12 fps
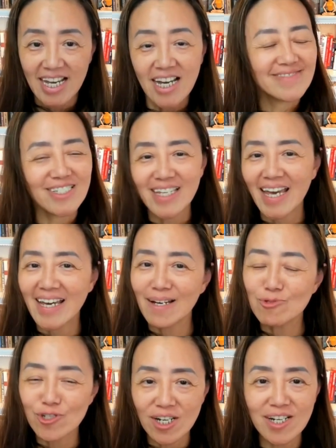Today, I'm
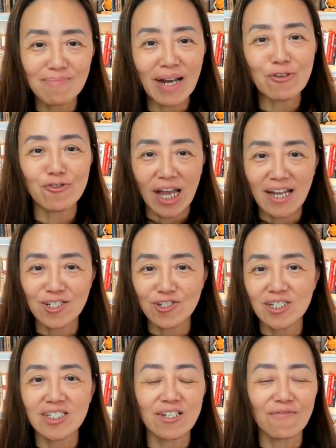sharing my
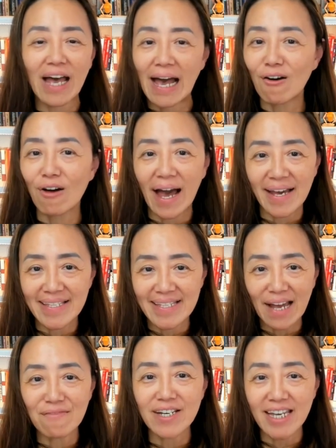strategies of how I
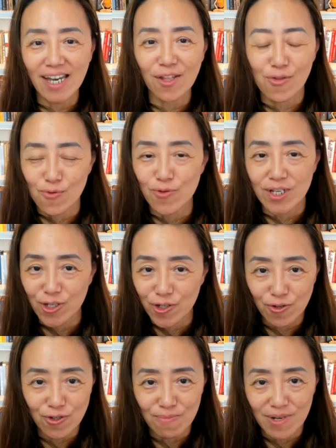navigate through this
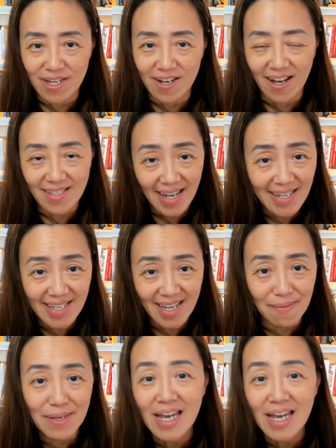social media landscape